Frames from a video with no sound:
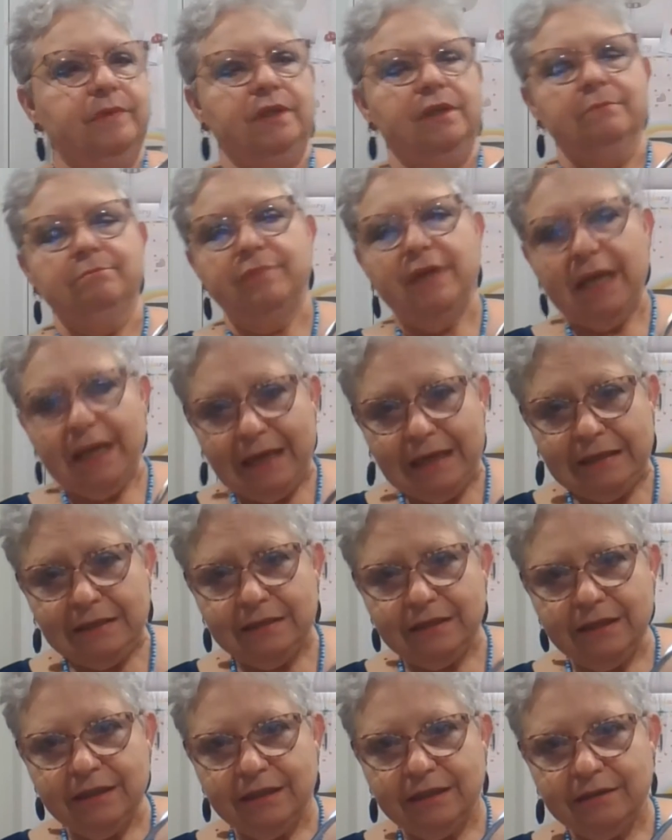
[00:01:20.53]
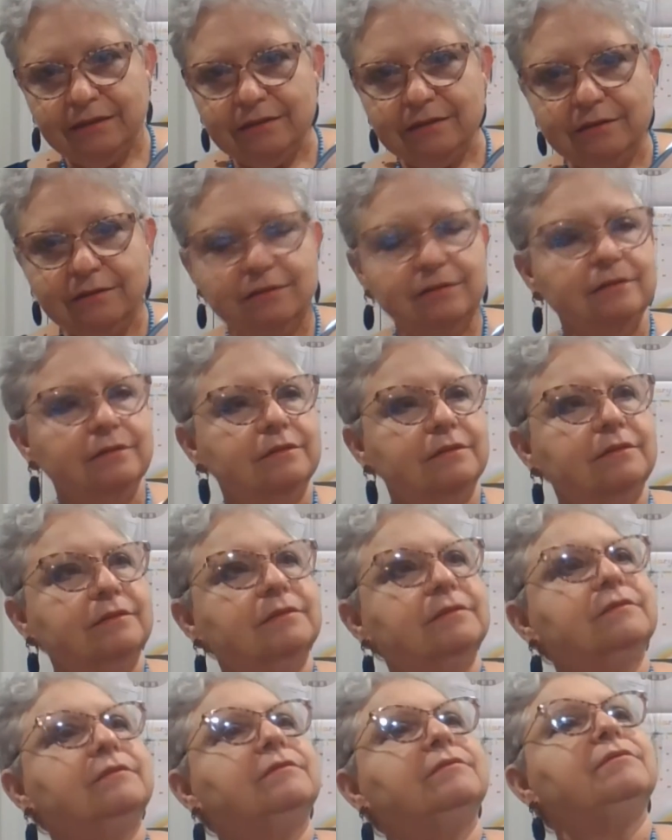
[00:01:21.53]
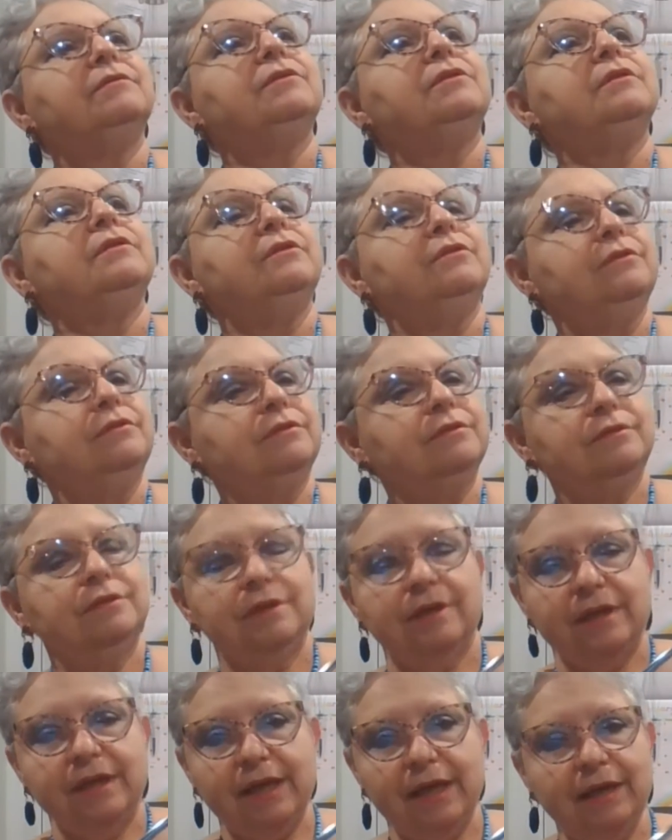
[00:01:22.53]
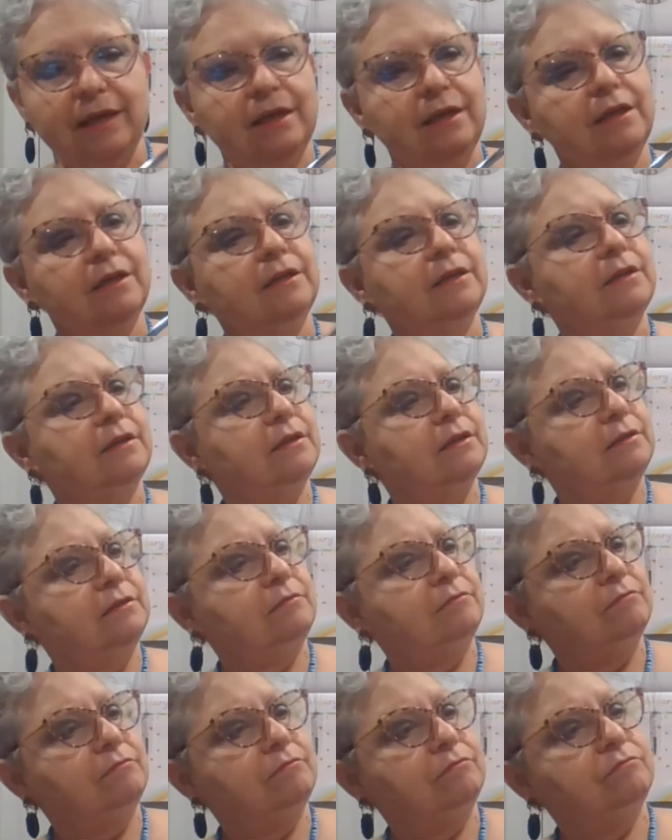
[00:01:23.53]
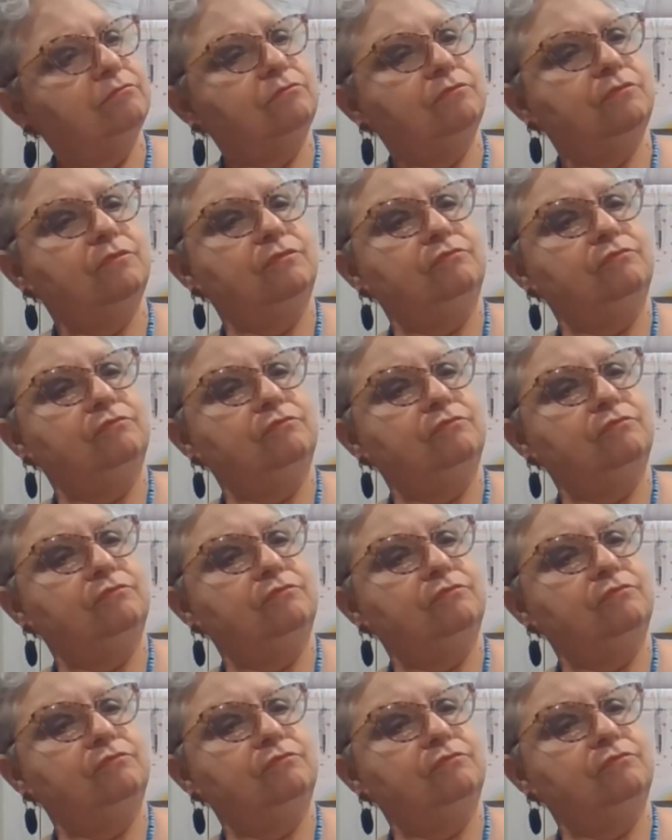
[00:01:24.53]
can paint it. You can